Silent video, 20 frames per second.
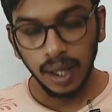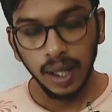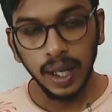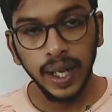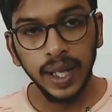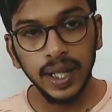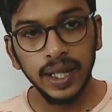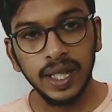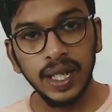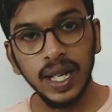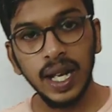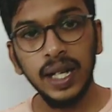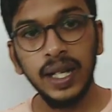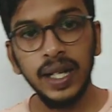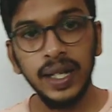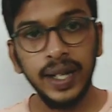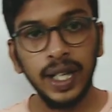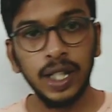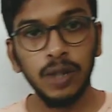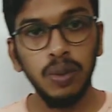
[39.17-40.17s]

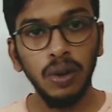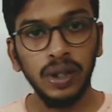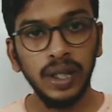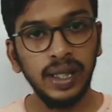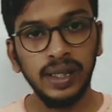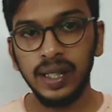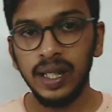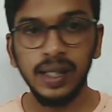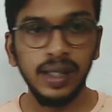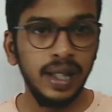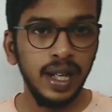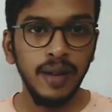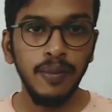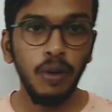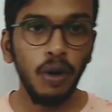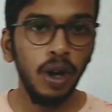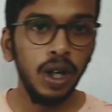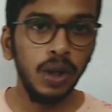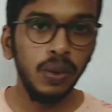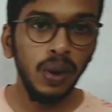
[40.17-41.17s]
NCERT textbook, exercise
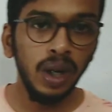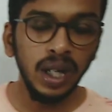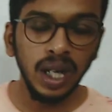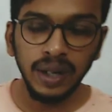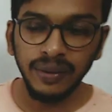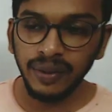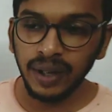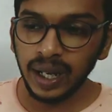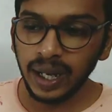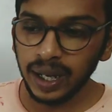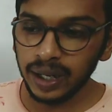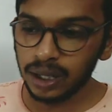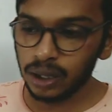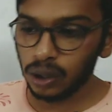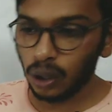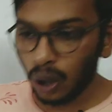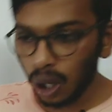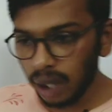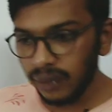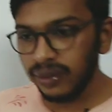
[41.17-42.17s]
3.1, and we
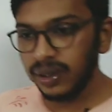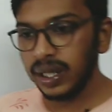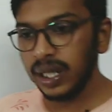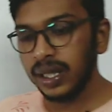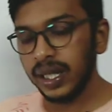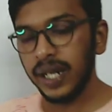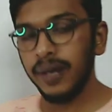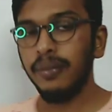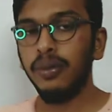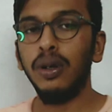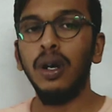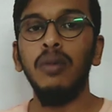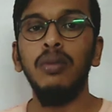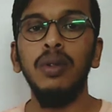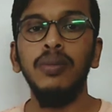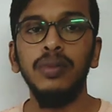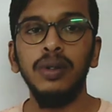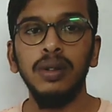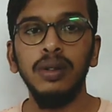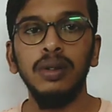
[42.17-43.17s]
solved the three
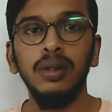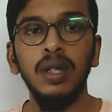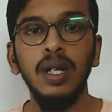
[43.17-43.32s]
problems